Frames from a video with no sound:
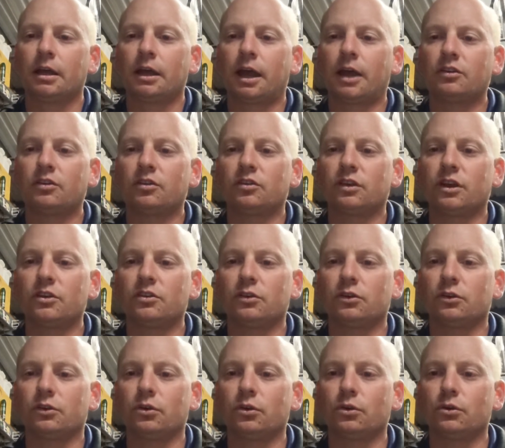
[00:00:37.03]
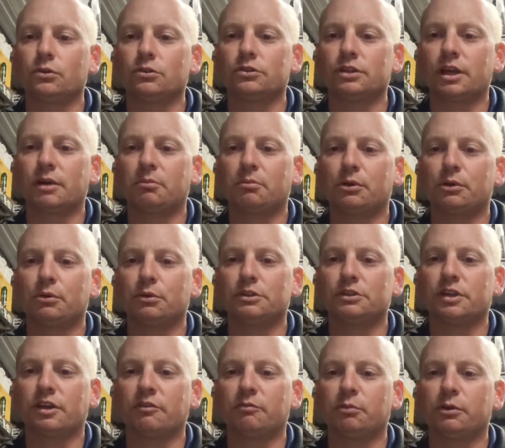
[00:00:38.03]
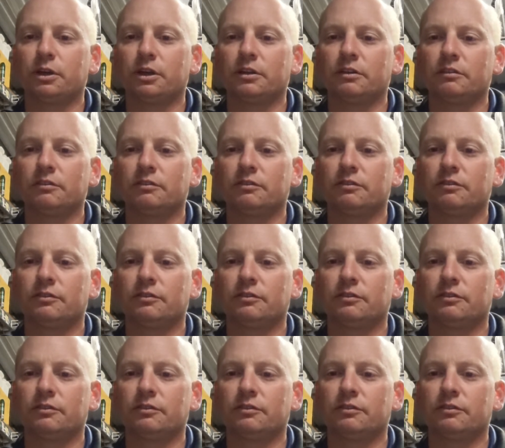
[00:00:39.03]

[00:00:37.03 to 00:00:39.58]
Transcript: As the season cools, our brewers have been